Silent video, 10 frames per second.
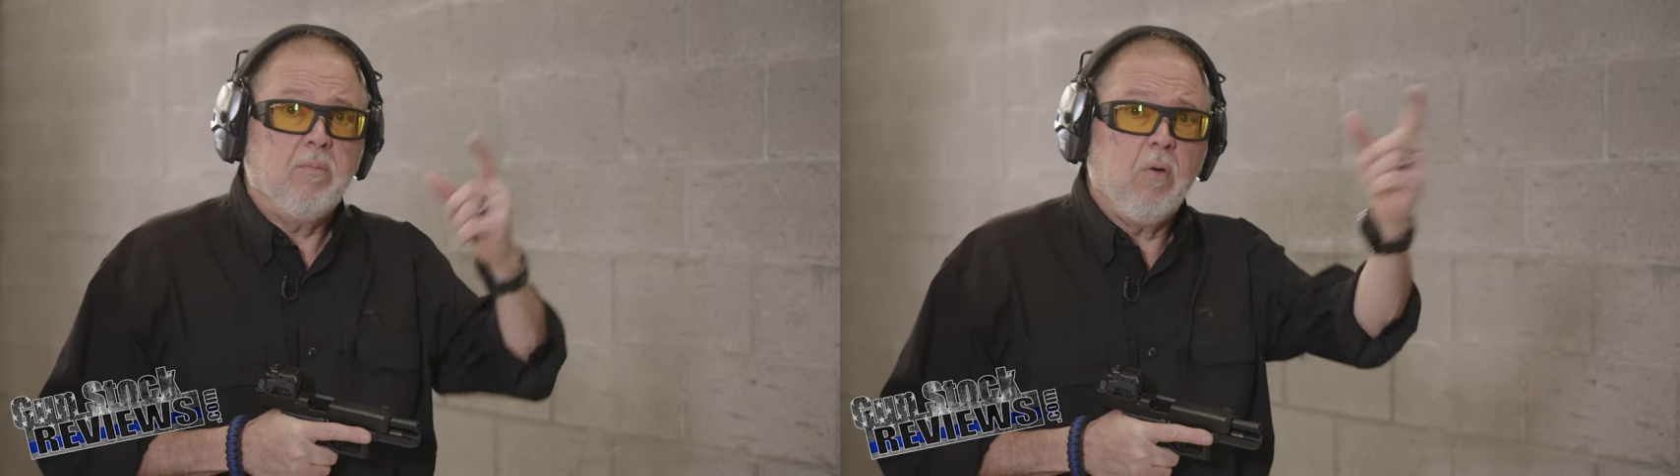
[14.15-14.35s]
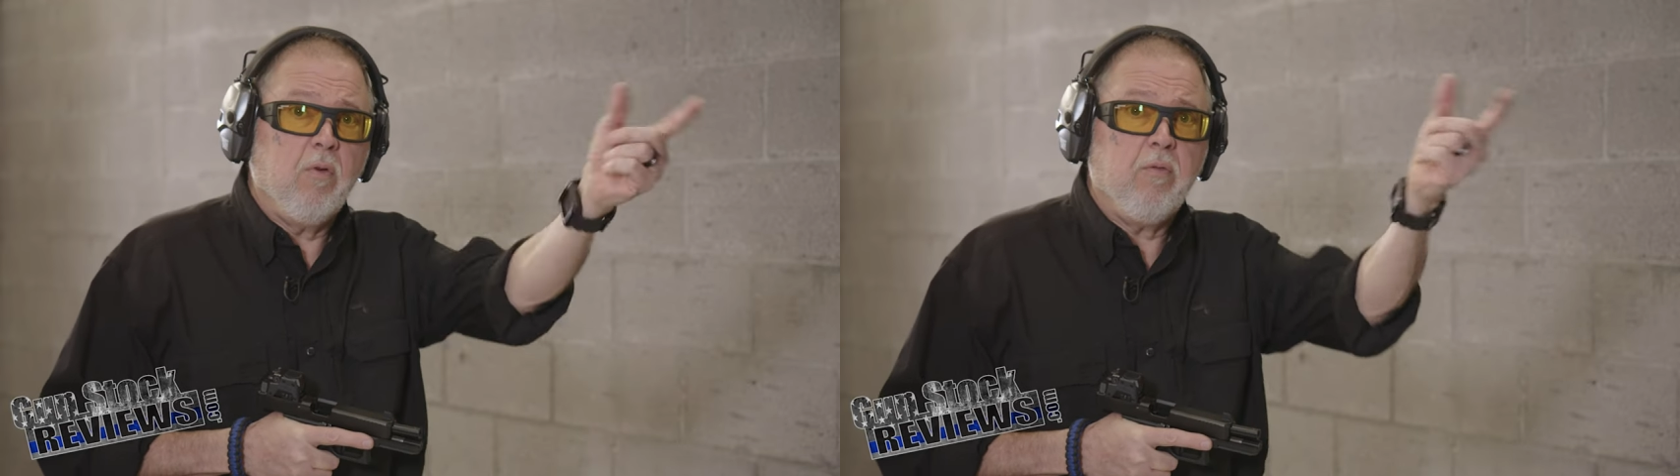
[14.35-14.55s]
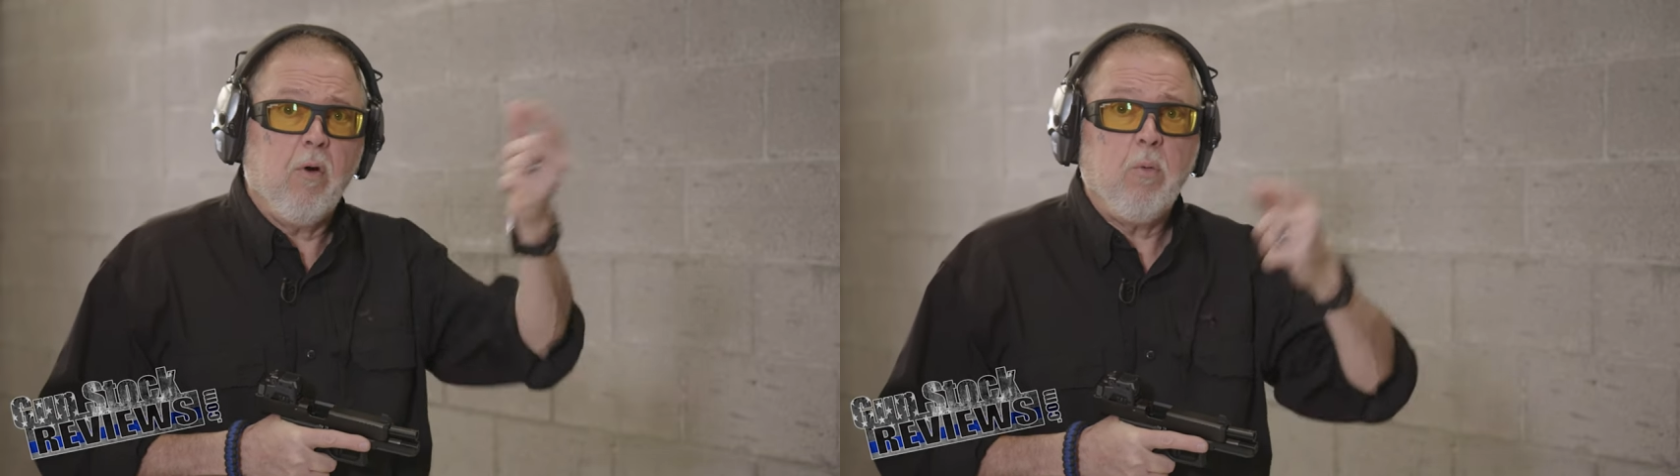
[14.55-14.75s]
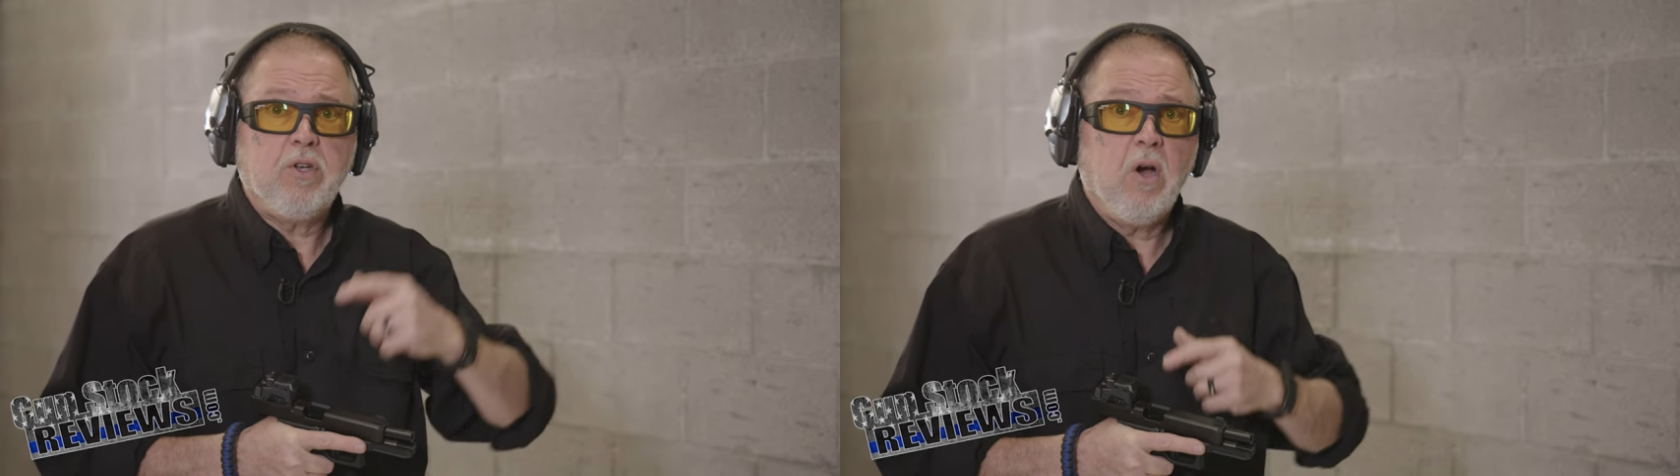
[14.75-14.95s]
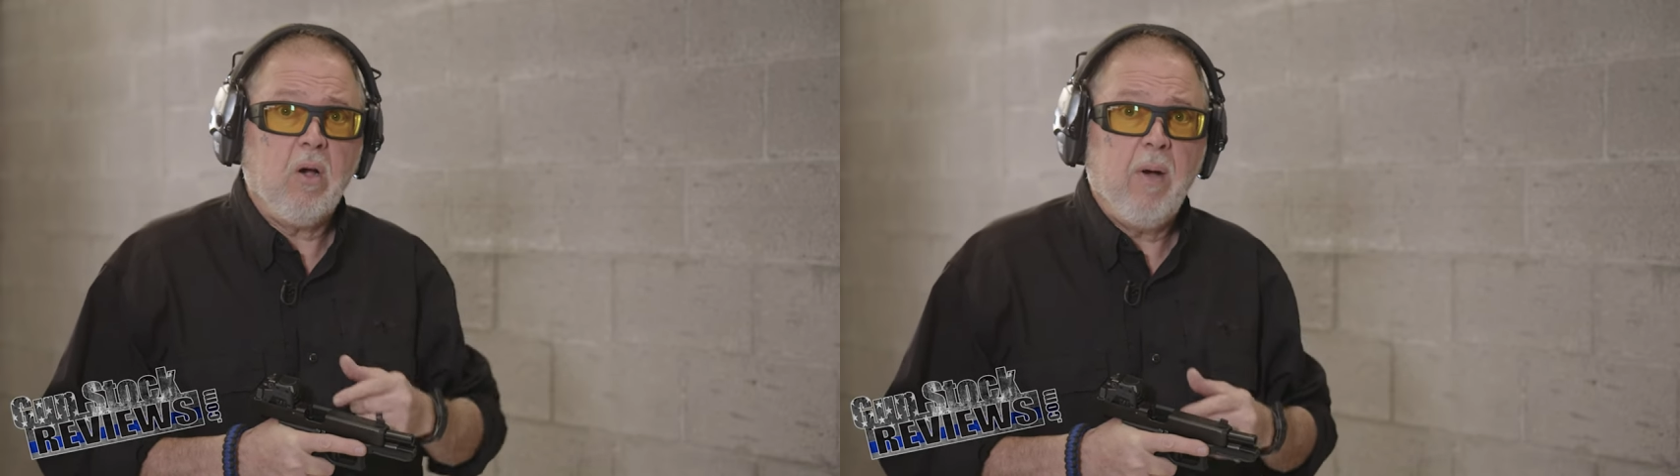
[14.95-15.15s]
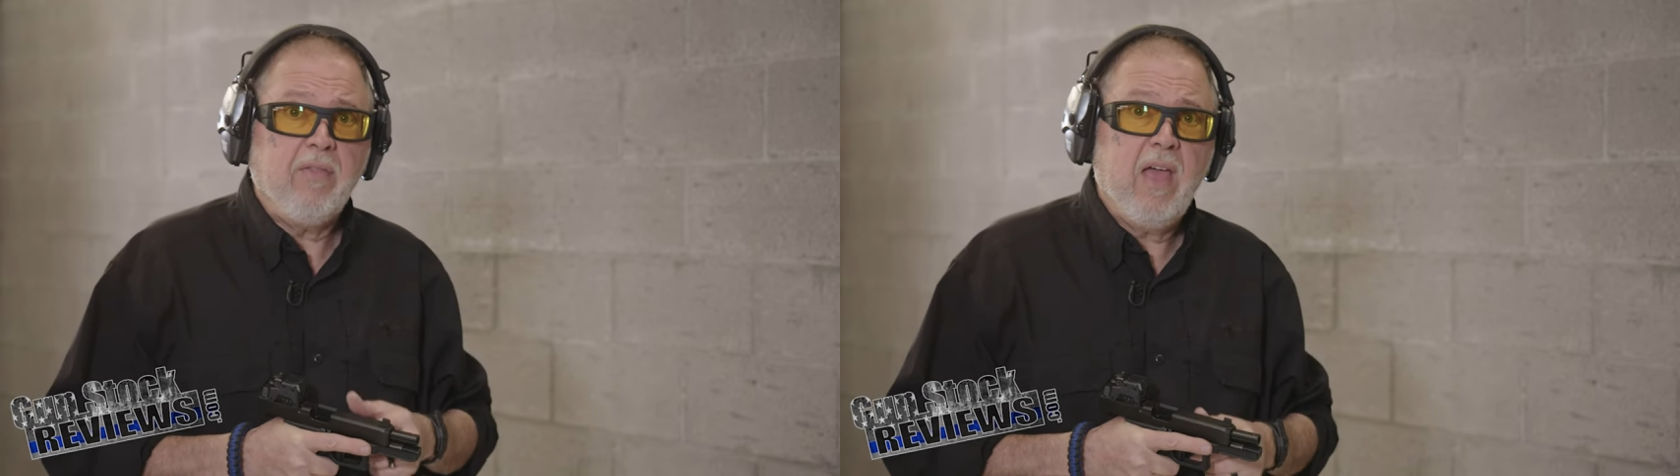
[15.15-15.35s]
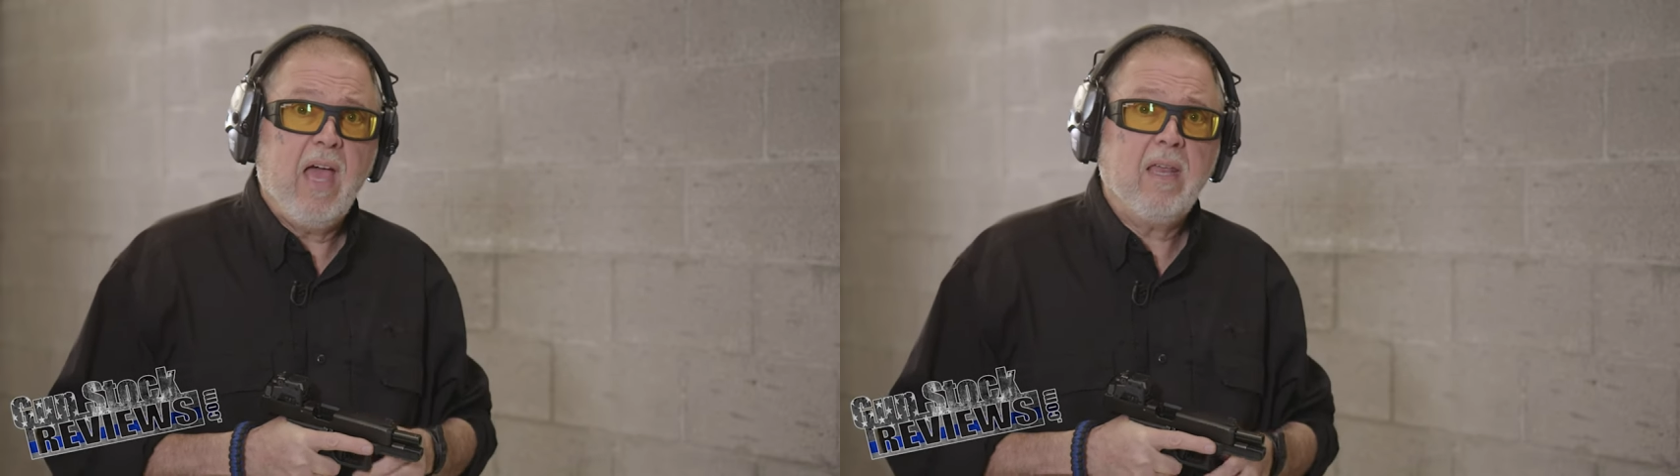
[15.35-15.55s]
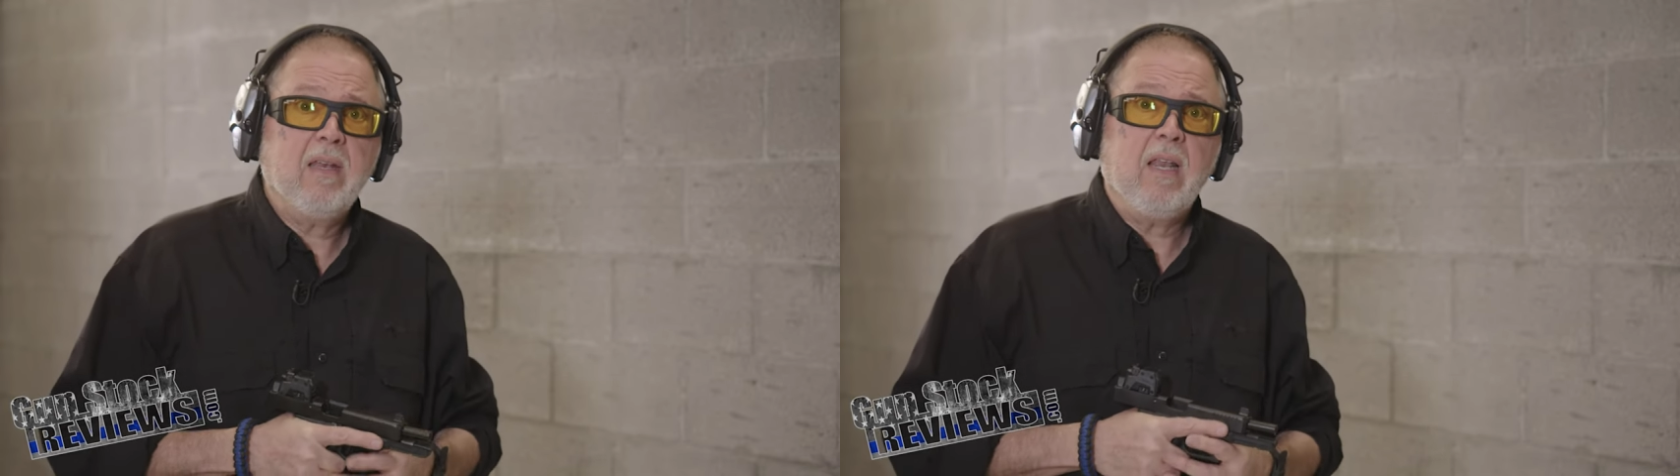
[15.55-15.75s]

But before we talk about that,